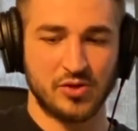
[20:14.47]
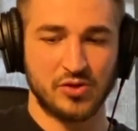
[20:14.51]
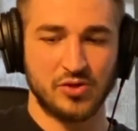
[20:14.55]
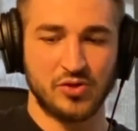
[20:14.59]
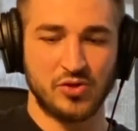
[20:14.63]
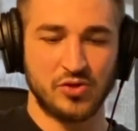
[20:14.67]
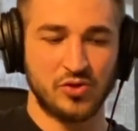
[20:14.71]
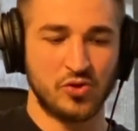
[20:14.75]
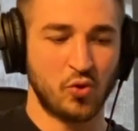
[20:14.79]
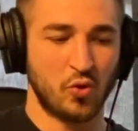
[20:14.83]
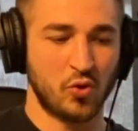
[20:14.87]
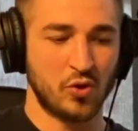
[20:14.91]

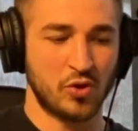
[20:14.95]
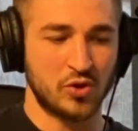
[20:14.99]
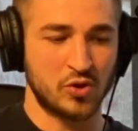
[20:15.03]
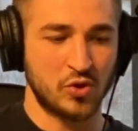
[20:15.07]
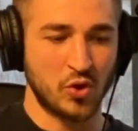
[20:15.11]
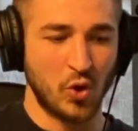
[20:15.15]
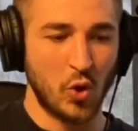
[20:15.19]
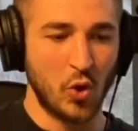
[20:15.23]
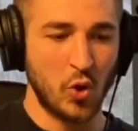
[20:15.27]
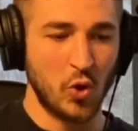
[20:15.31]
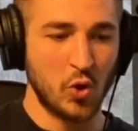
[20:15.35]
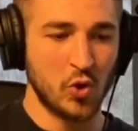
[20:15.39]
your
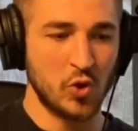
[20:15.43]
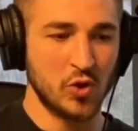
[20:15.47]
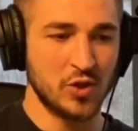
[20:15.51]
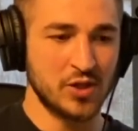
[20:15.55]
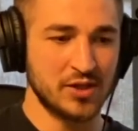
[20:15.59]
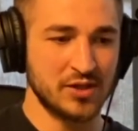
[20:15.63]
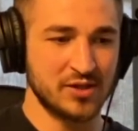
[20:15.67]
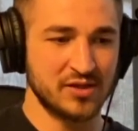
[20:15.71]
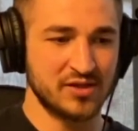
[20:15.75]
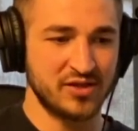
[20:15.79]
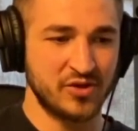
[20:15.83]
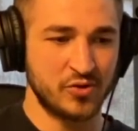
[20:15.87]

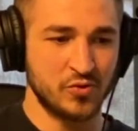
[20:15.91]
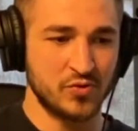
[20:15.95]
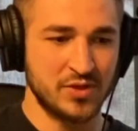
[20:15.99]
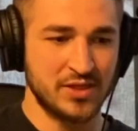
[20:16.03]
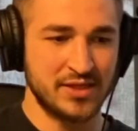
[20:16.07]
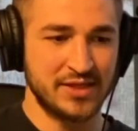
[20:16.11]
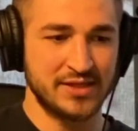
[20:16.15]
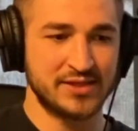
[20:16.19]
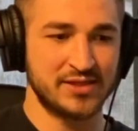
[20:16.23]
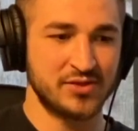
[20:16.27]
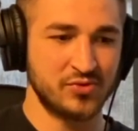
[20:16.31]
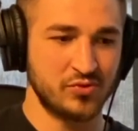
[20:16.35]
goal, you
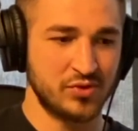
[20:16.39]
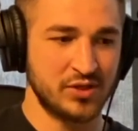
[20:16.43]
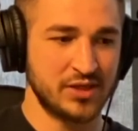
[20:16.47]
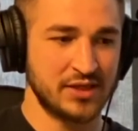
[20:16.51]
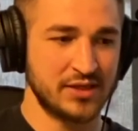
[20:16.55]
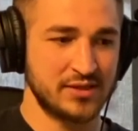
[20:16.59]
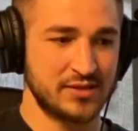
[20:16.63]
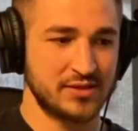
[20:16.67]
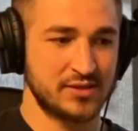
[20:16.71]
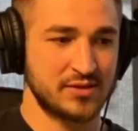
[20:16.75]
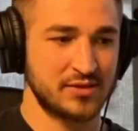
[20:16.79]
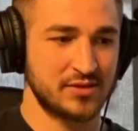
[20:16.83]
need to
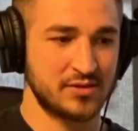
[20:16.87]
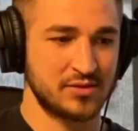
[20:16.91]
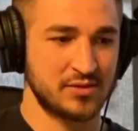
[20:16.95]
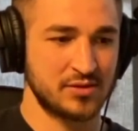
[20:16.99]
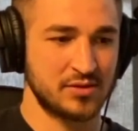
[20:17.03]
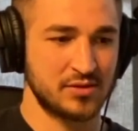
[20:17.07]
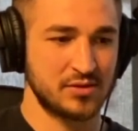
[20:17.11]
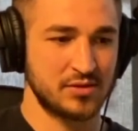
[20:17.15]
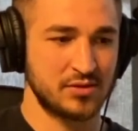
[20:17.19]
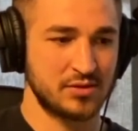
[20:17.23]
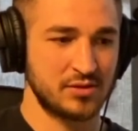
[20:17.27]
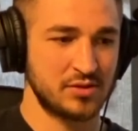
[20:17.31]
get
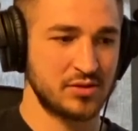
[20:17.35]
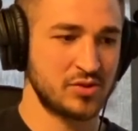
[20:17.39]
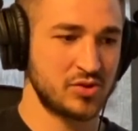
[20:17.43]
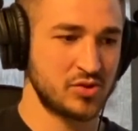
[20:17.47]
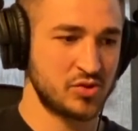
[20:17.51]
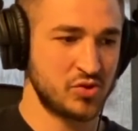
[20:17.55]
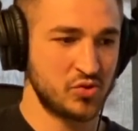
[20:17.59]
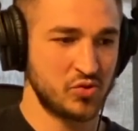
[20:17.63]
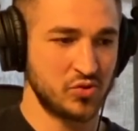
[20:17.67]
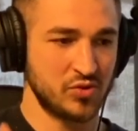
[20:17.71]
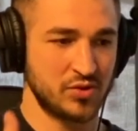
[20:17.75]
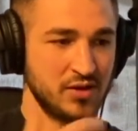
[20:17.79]

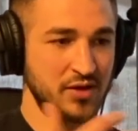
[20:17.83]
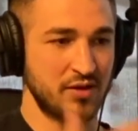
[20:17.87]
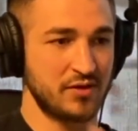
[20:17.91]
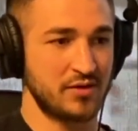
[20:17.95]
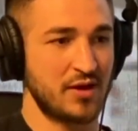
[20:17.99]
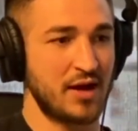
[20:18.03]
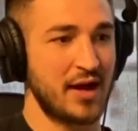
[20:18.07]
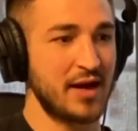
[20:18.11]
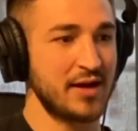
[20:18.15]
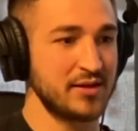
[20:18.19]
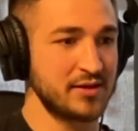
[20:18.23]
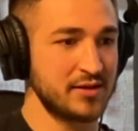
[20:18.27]
to another
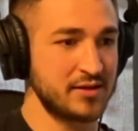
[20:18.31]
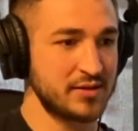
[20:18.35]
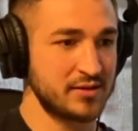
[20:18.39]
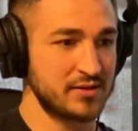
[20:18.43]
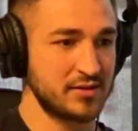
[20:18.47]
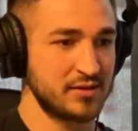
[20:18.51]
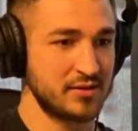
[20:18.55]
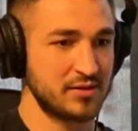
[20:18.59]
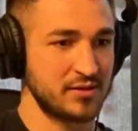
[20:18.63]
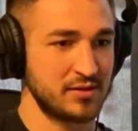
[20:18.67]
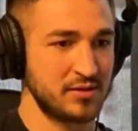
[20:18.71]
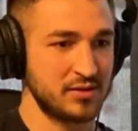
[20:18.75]
island,
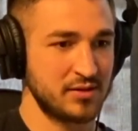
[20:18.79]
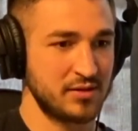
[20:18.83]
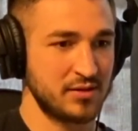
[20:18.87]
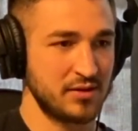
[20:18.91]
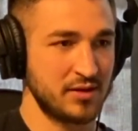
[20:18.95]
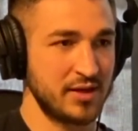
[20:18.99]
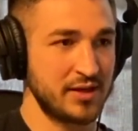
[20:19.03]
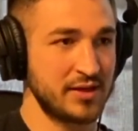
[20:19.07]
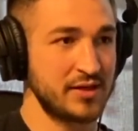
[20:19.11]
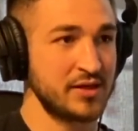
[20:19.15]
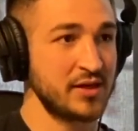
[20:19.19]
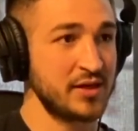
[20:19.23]

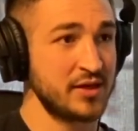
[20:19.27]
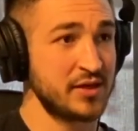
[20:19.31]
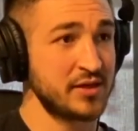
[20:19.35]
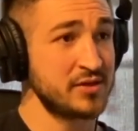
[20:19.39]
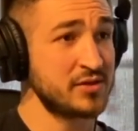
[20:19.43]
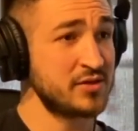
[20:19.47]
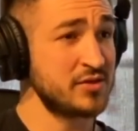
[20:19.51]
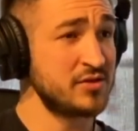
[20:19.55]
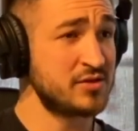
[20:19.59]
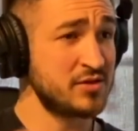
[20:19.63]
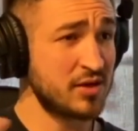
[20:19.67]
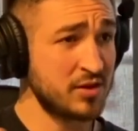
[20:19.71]
right? So
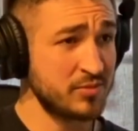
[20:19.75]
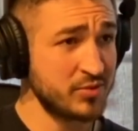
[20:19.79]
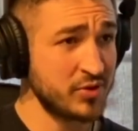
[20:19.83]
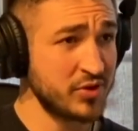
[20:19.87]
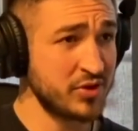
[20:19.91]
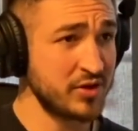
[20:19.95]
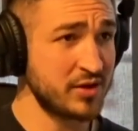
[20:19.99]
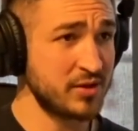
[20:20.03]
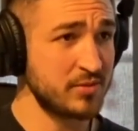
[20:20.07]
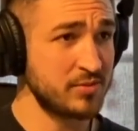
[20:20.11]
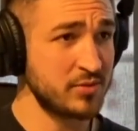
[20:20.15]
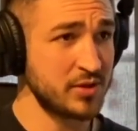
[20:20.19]
you start
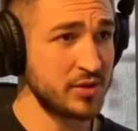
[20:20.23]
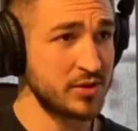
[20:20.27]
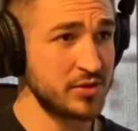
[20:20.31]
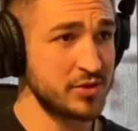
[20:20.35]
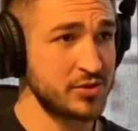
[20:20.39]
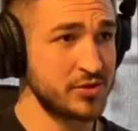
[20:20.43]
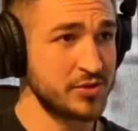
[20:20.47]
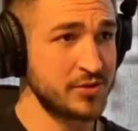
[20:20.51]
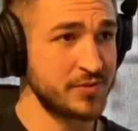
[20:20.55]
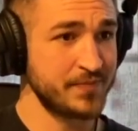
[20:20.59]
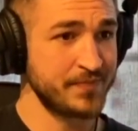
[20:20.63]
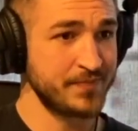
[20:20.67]
building a
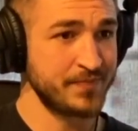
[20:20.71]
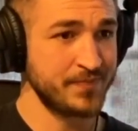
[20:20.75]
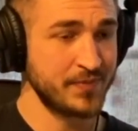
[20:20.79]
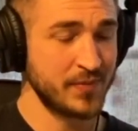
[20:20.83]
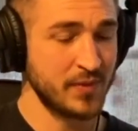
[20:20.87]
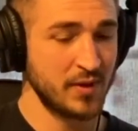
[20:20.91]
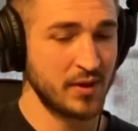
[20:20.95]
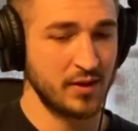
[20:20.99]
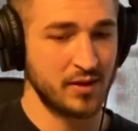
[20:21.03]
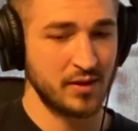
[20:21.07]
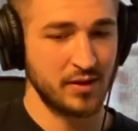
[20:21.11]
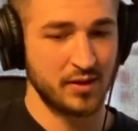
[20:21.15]
bridge.
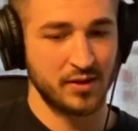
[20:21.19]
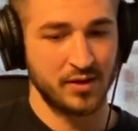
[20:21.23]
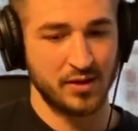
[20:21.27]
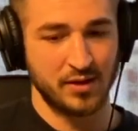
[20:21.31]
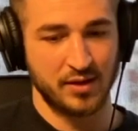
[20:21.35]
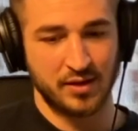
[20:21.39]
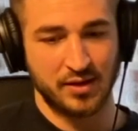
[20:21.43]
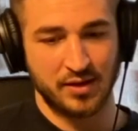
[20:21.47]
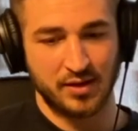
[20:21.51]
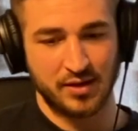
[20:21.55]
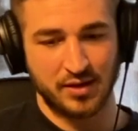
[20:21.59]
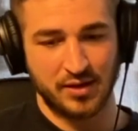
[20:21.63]

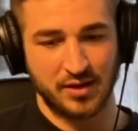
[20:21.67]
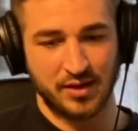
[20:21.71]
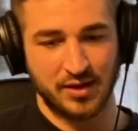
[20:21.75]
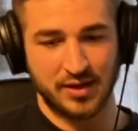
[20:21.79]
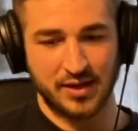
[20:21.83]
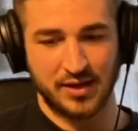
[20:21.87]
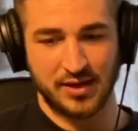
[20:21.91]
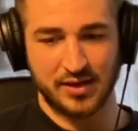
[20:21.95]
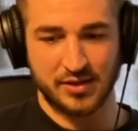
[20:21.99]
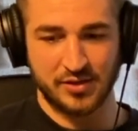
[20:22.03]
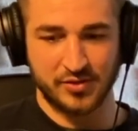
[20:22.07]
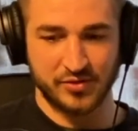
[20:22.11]

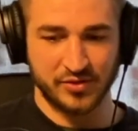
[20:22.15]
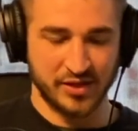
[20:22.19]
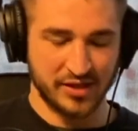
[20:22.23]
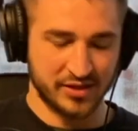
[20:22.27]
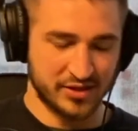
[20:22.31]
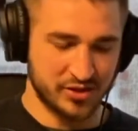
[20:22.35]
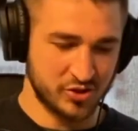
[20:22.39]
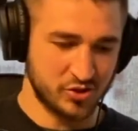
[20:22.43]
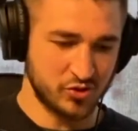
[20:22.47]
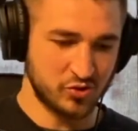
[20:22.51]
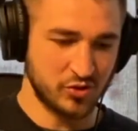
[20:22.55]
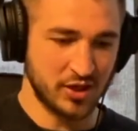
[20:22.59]
And you get the
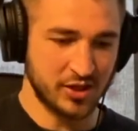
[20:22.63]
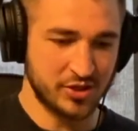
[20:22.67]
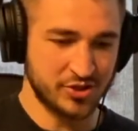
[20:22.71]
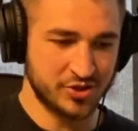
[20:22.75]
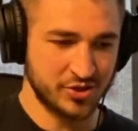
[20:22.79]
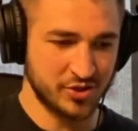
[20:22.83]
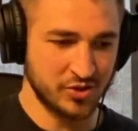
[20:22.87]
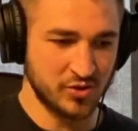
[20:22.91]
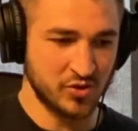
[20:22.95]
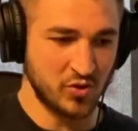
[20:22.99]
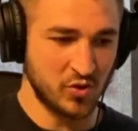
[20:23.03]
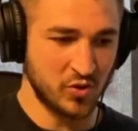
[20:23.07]

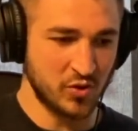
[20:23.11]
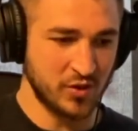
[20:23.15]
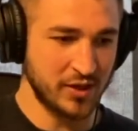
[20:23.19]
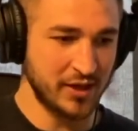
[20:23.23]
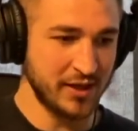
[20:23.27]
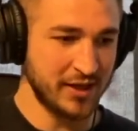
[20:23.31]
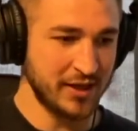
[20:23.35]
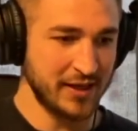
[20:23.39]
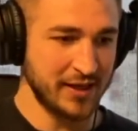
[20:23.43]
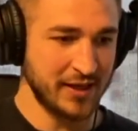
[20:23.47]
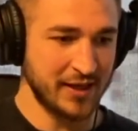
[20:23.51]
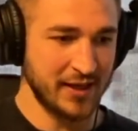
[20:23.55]
structure
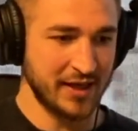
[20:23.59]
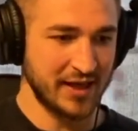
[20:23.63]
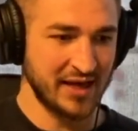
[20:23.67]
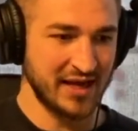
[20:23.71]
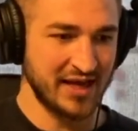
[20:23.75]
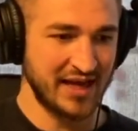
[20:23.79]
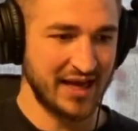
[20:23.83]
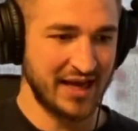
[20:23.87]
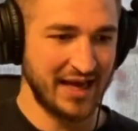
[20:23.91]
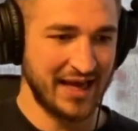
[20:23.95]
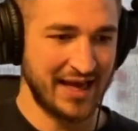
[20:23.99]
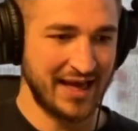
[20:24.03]
going,
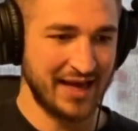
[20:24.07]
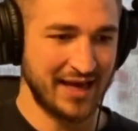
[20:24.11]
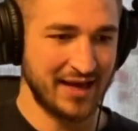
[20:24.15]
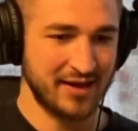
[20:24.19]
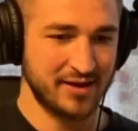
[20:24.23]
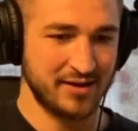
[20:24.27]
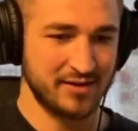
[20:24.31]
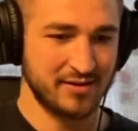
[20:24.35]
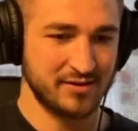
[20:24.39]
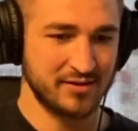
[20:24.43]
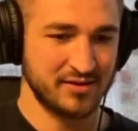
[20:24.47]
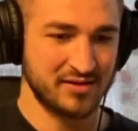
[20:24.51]

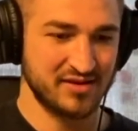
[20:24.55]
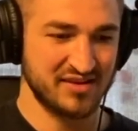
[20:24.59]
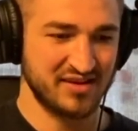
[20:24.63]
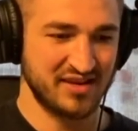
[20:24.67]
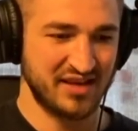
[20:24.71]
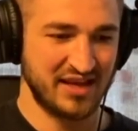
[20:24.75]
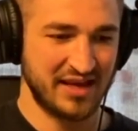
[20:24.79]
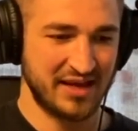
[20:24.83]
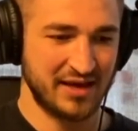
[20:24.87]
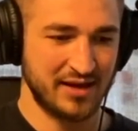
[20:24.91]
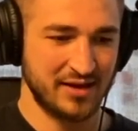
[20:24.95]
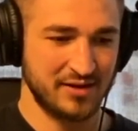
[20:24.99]
and
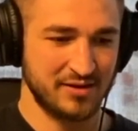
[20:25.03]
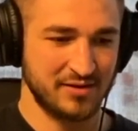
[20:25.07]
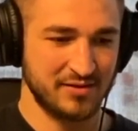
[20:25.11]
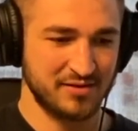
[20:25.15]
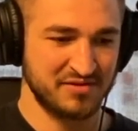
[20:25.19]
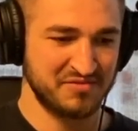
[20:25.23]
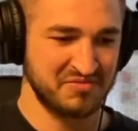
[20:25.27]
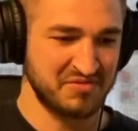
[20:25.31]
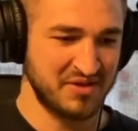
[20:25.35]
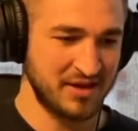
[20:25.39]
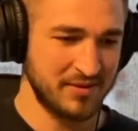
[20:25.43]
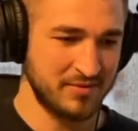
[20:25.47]

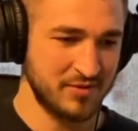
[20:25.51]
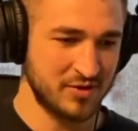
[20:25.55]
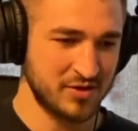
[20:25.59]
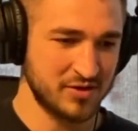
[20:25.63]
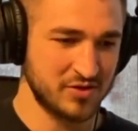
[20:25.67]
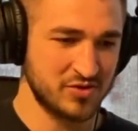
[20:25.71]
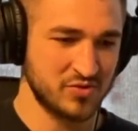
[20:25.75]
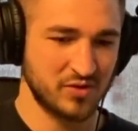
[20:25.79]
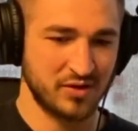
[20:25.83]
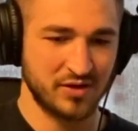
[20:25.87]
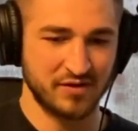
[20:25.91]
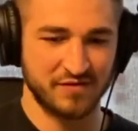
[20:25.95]
maybe you're
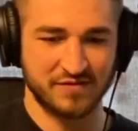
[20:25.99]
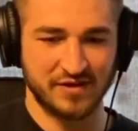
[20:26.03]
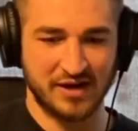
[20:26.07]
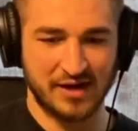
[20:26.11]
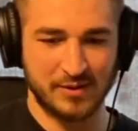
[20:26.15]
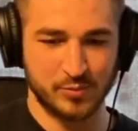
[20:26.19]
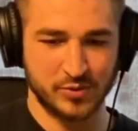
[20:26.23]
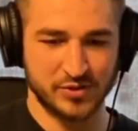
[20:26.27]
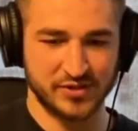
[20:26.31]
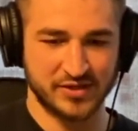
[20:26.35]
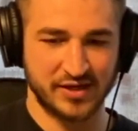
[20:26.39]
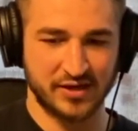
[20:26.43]

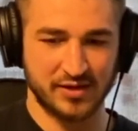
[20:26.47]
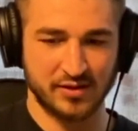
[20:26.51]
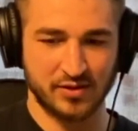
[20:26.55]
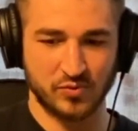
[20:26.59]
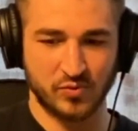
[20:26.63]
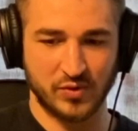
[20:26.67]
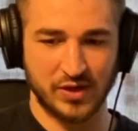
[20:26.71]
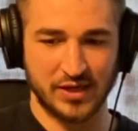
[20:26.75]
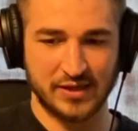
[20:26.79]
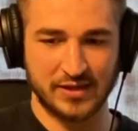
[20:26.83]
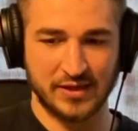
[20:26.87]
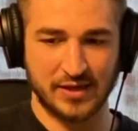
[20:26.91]
25% of the
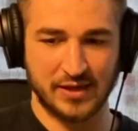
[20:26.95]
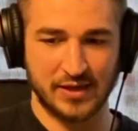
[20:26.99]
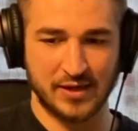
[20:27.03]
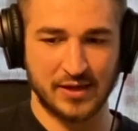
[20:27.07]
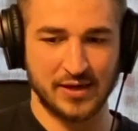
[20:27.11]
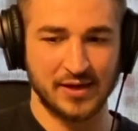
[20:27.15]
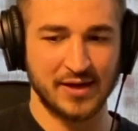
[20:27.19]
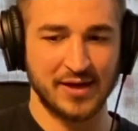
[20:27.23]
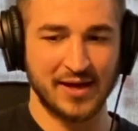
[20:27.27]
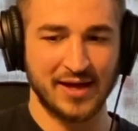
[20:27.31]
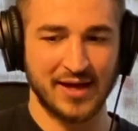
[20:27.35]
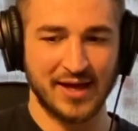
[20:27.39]
way there.